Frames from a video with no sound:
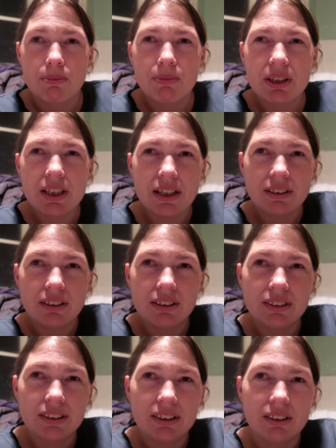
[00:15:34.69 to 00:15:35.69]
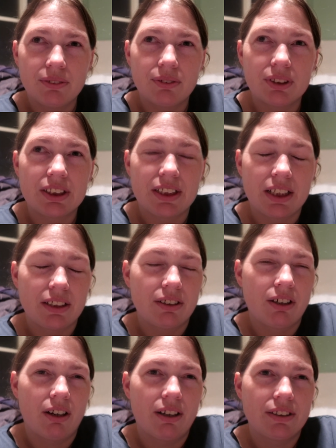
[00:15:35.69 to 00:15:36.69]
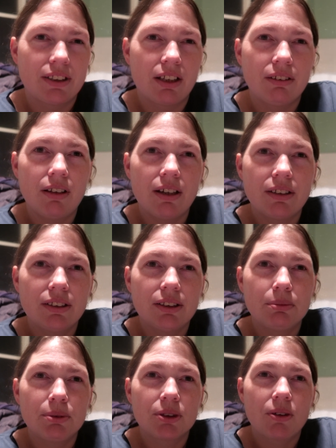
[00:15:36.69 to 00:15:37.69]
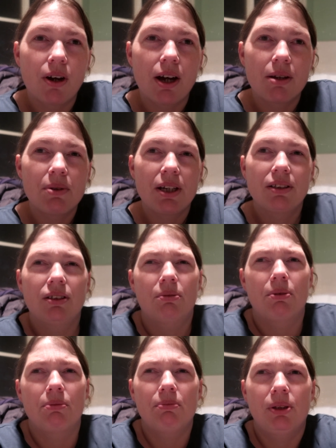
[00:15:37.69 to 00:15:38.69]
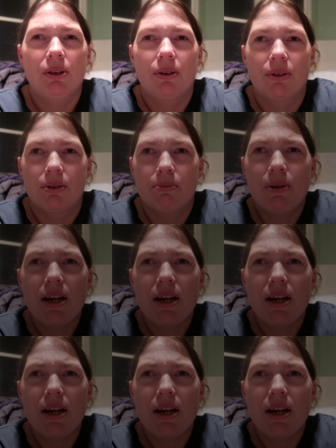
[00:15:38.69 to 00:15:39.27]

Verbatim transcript: But that is it for today, guys. Like, subscribe, and comment below.